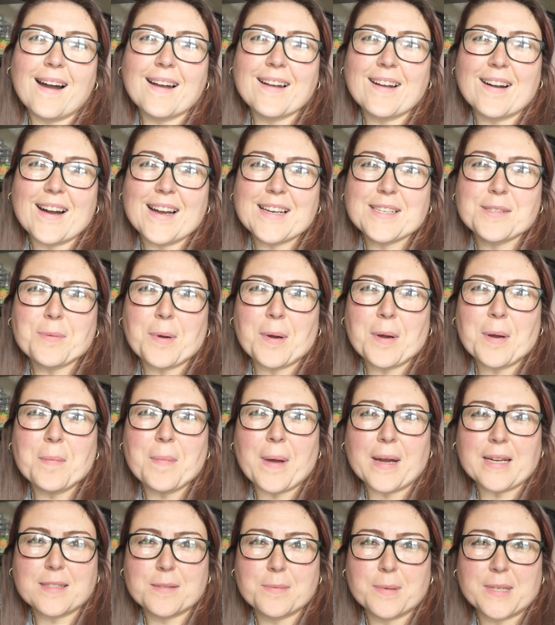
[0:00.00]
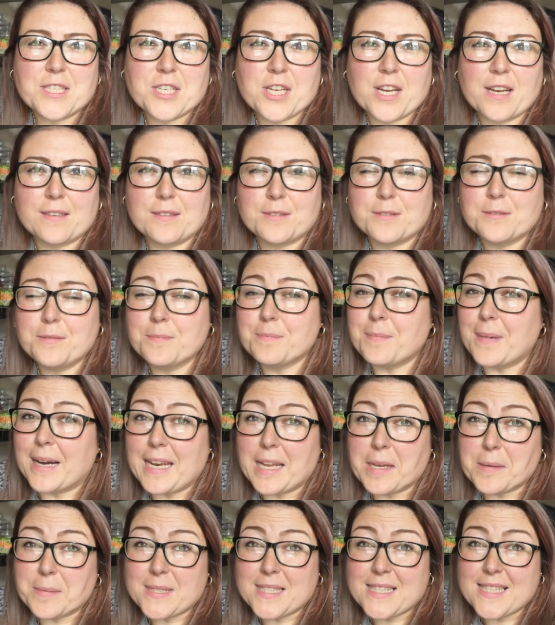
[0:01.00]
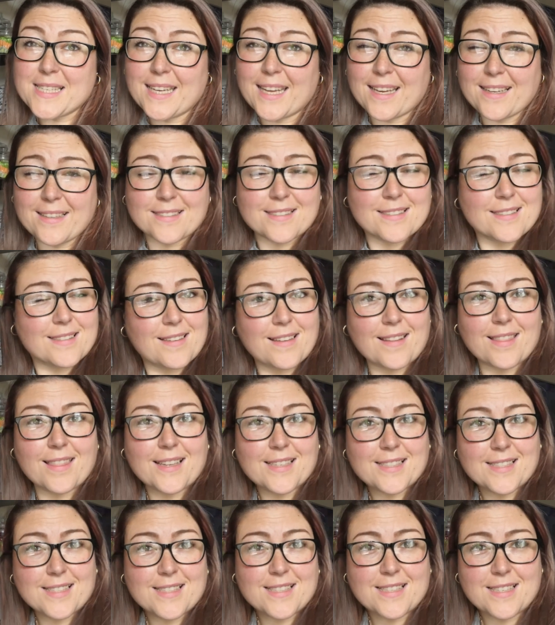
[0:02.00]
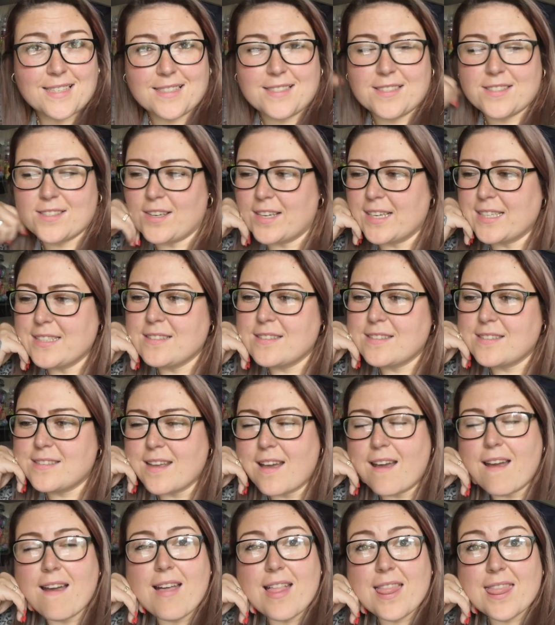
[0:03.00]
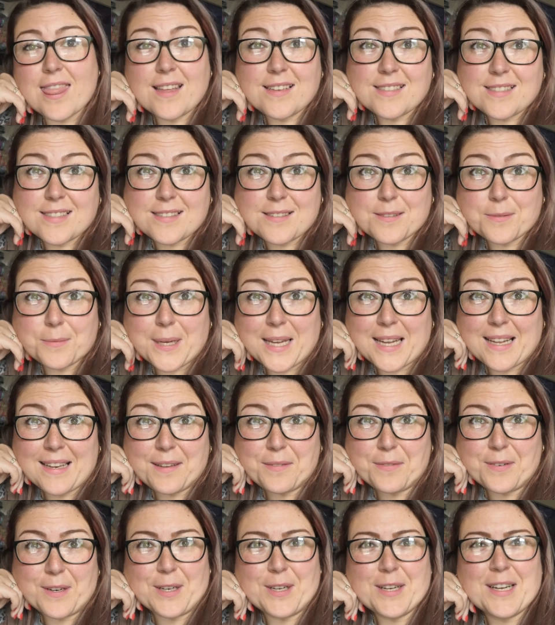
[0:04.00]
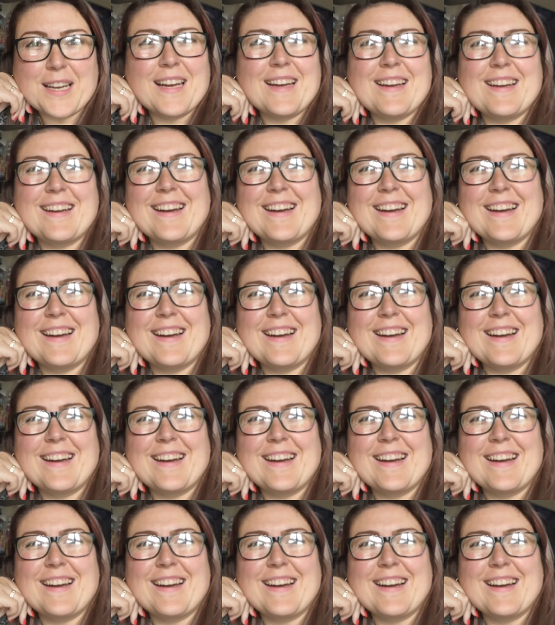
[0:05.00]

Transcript: Hi guys, welcome back to my channel. My name is Denise, this is Deer Designs. This is a weekly vlog.